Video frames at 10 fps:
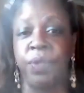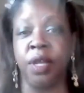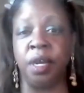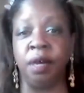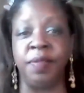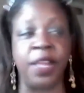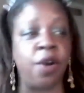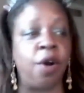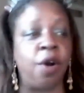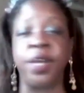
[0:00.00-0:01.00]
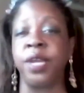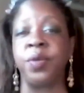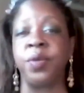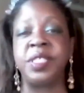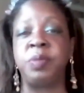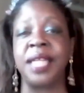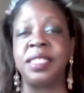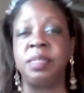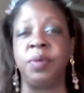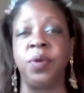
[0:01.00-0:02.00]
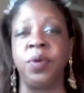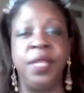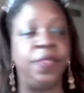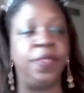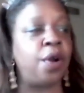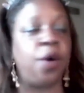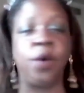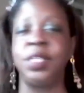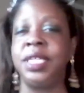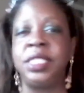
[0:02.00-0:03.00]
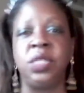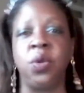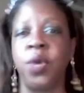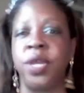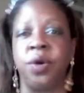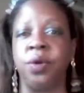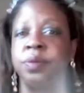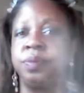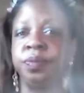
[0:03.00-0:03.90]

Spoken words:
They're all irresponsible, they're all disloyal,